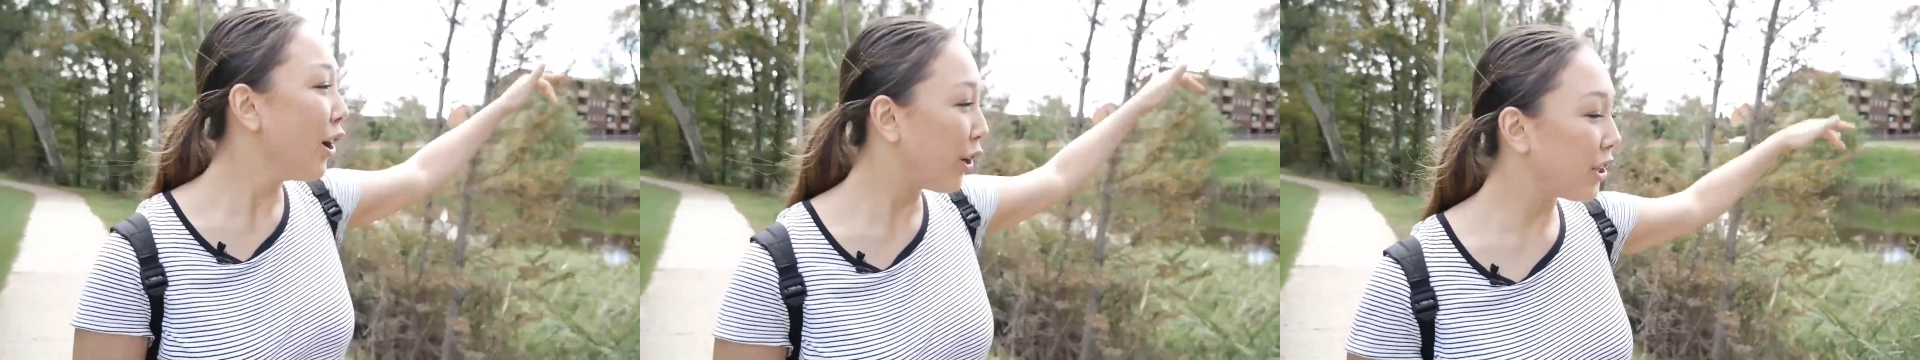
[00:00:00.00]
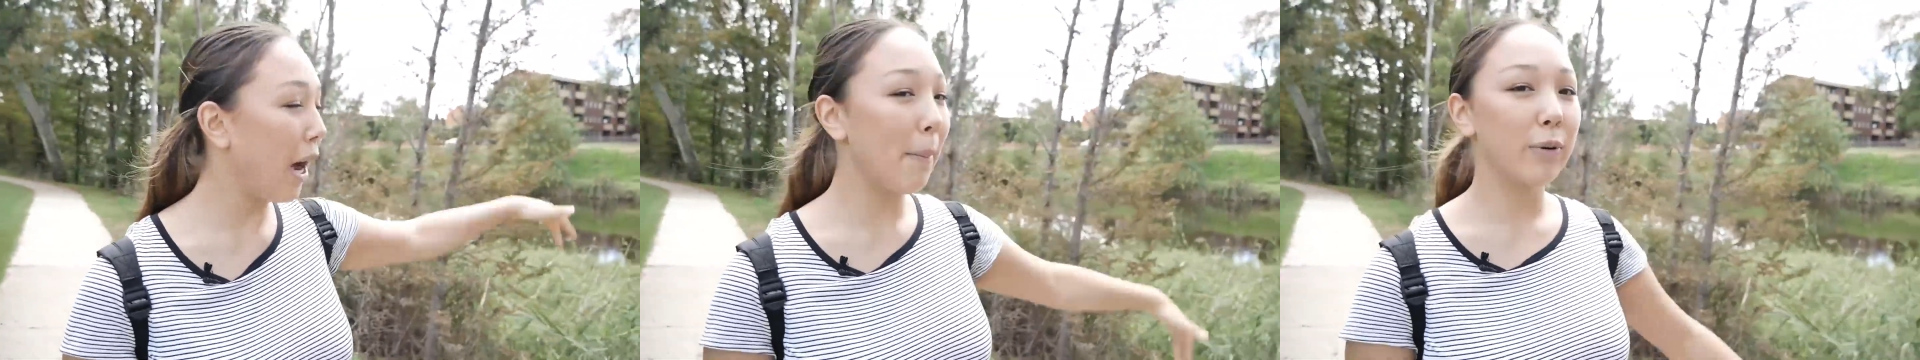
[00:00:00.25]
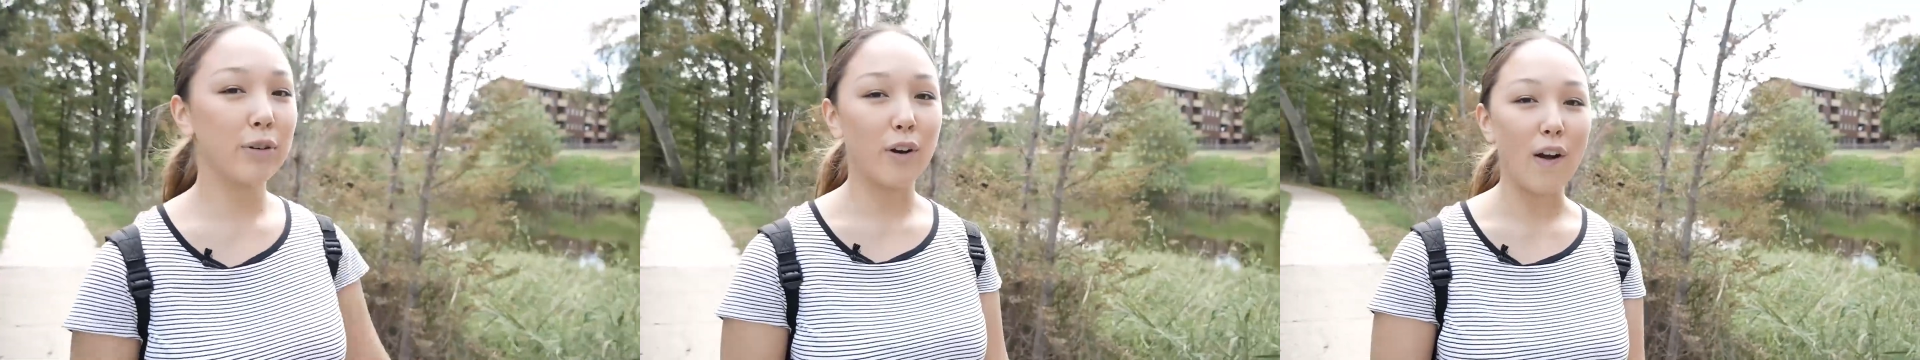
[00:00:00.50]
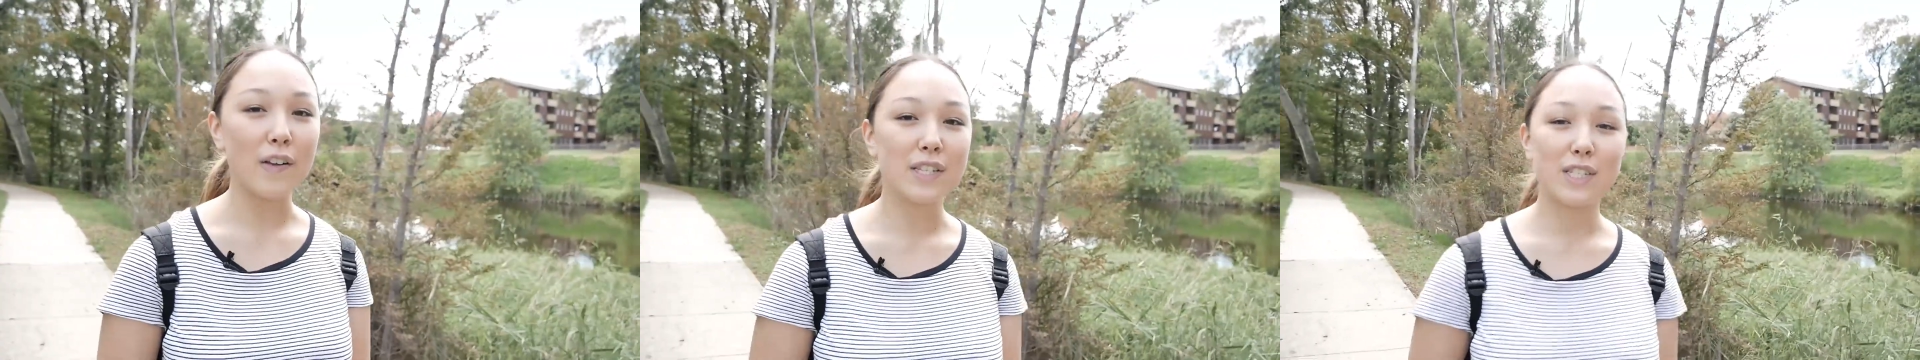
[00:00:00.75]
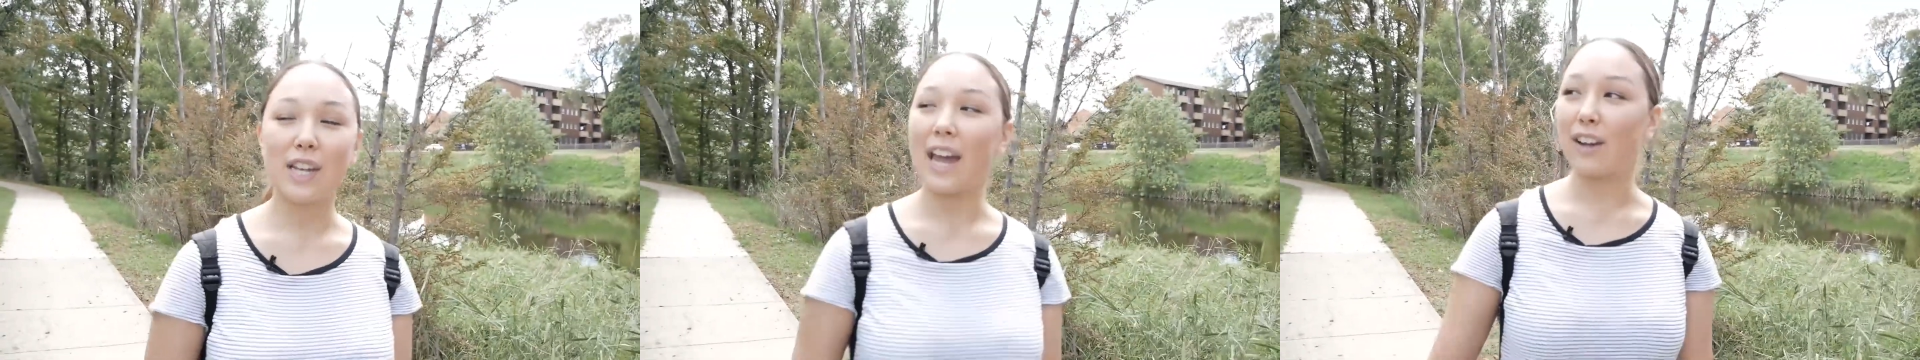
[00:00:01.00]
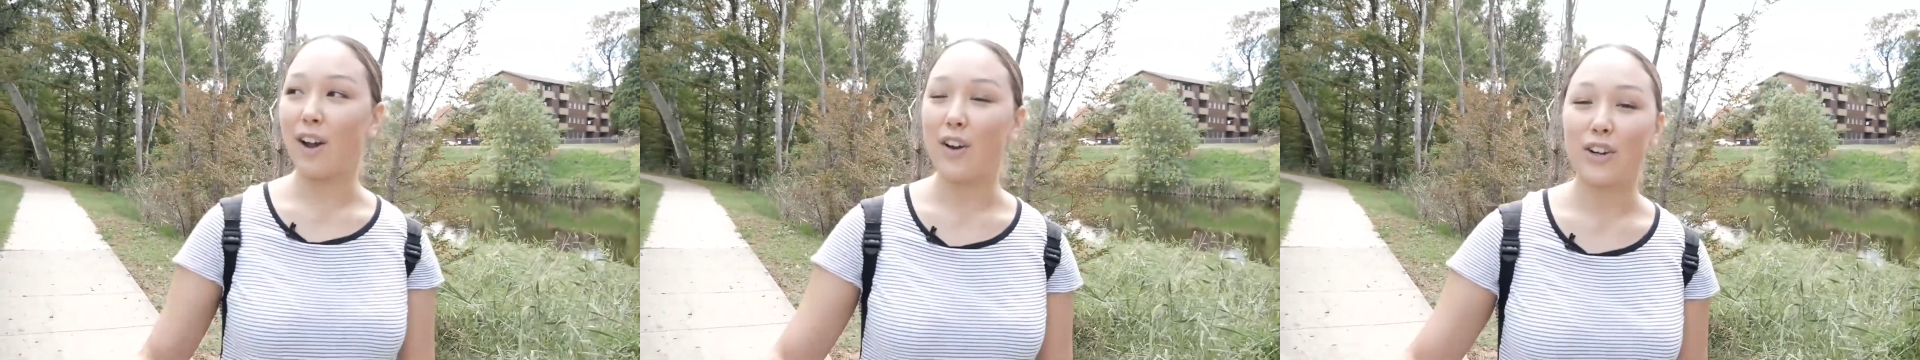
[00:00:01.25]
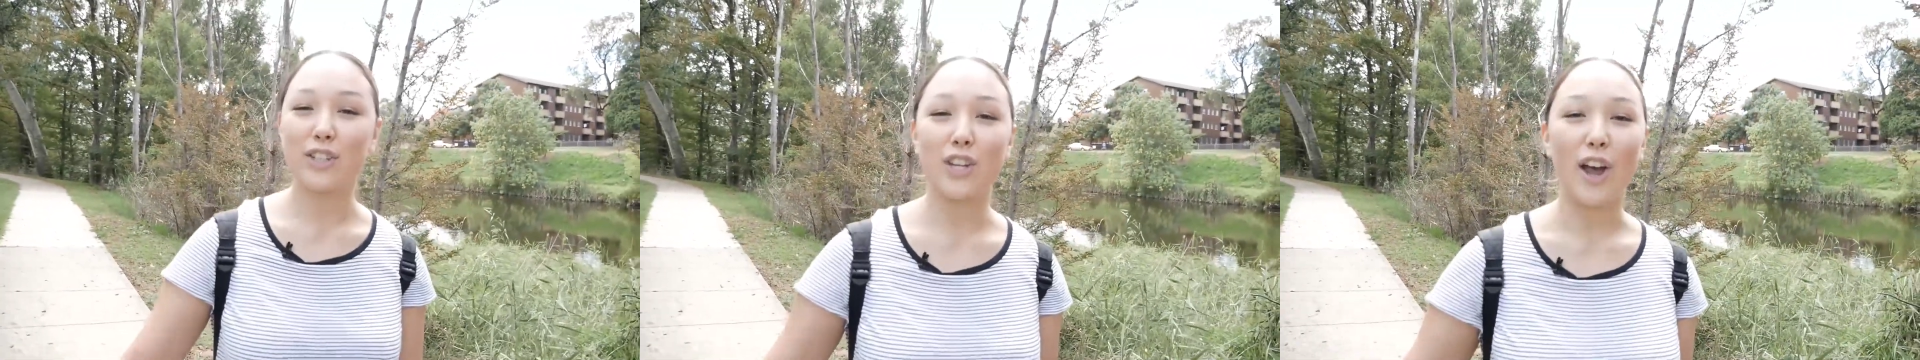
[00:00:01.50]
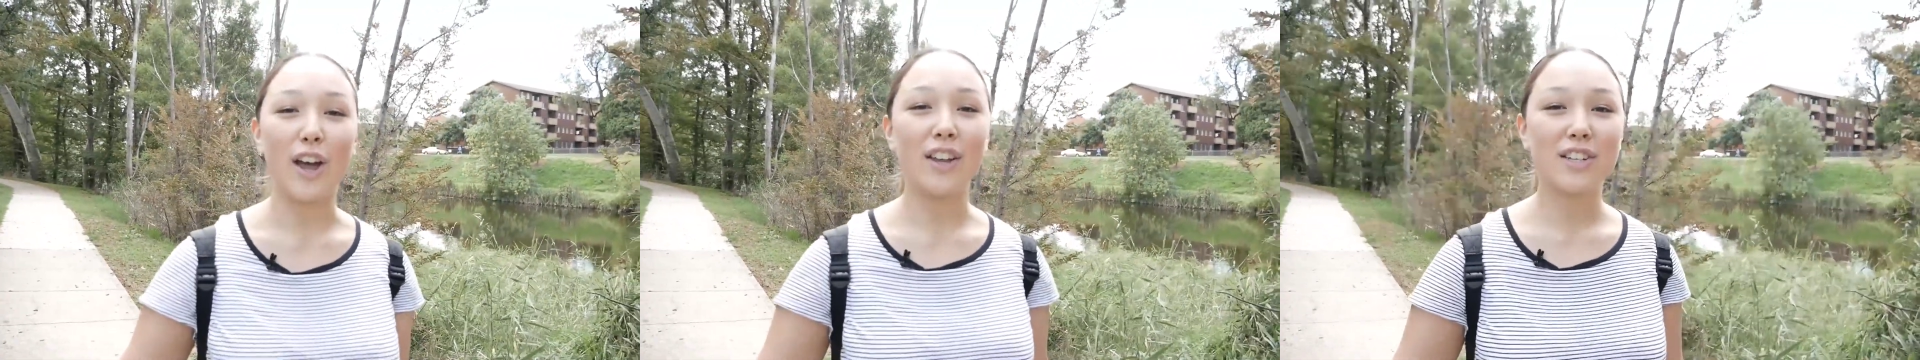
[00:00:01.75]
could come across and go to
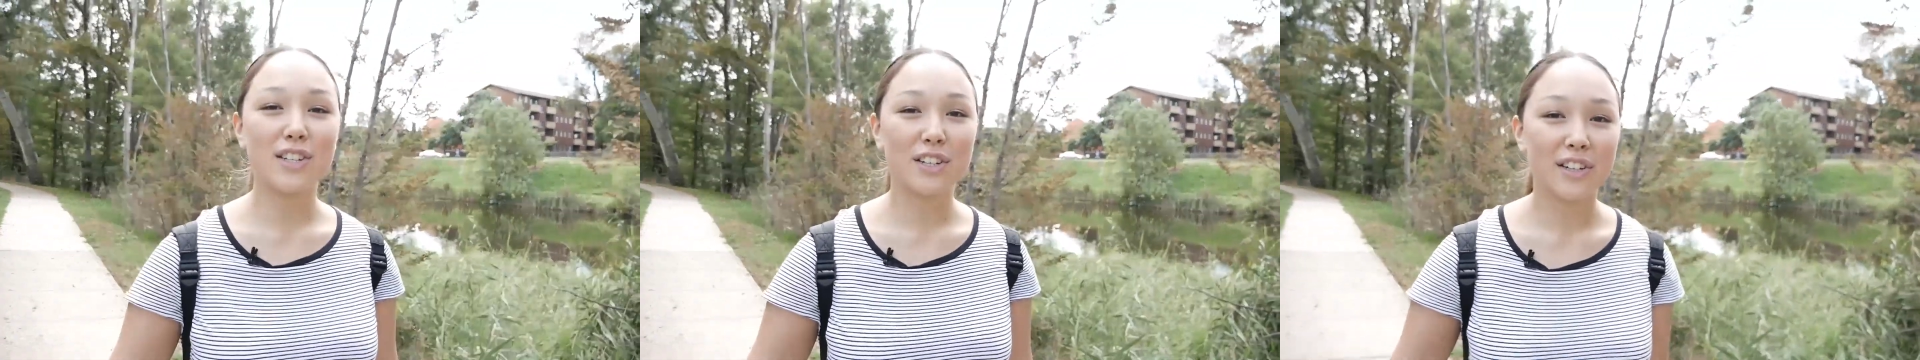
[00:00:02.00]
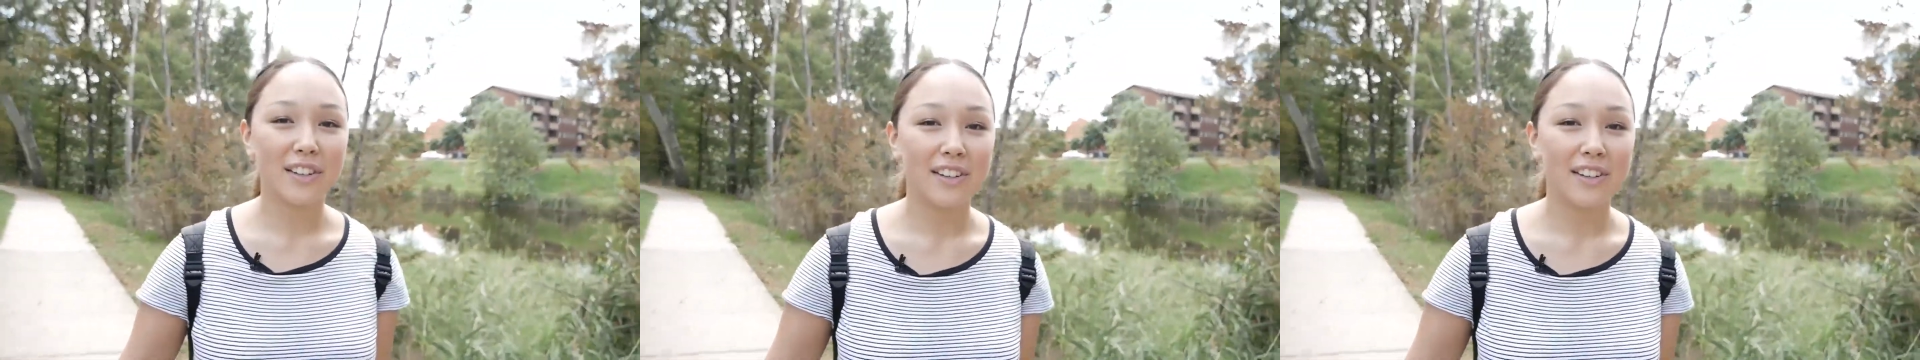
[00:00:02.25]
church.